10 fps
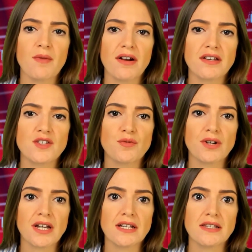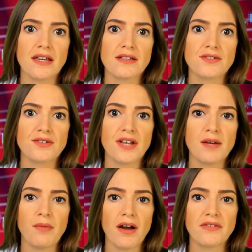markets were hit
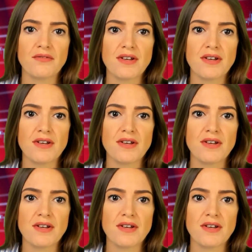yesterday by the